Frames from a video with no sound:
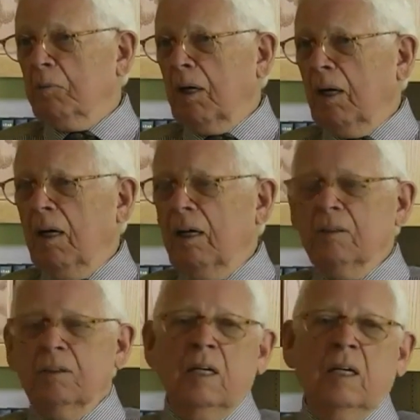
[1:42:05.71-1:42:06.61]

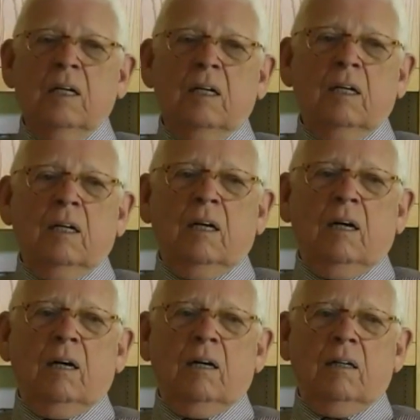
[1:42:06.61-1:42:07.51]
Baha'is
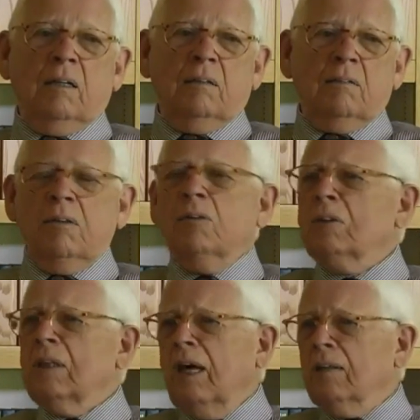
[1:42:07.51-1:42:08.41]

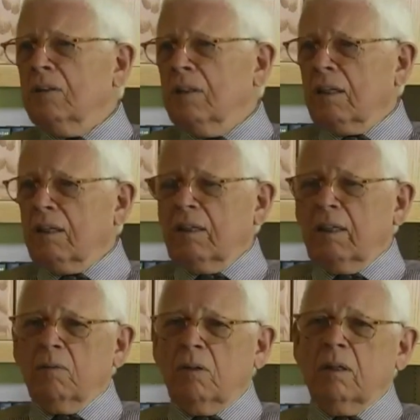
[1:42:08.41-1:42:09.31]

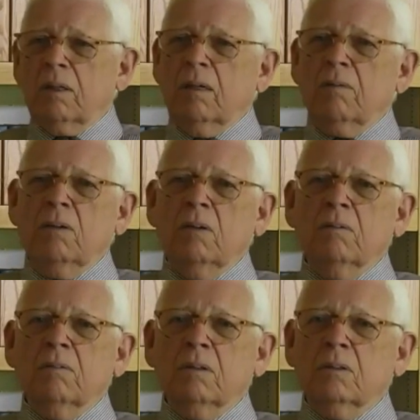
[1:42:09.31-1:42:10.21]
enthusiastically were given
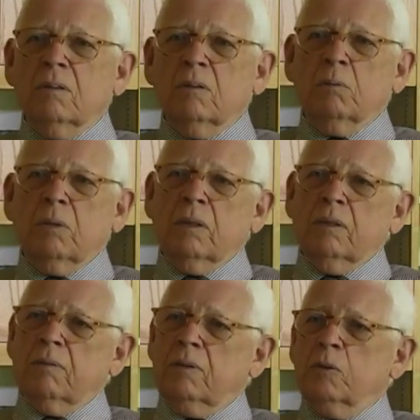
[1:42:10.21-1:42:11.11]
over to
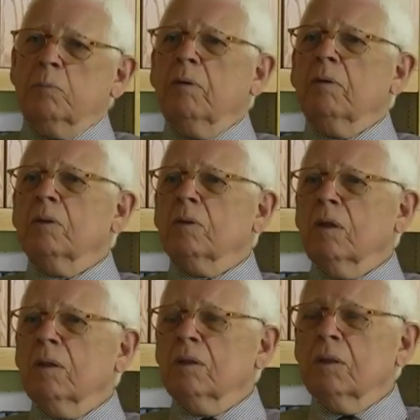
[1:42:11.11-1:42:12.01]
belief in
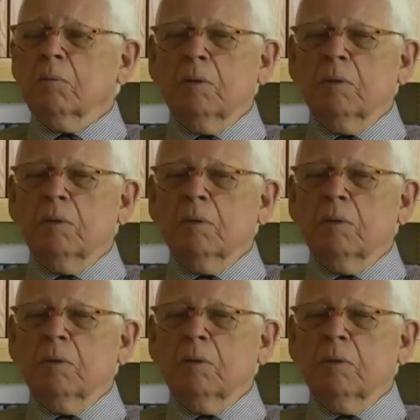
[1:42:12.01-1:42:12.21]
spiritualism,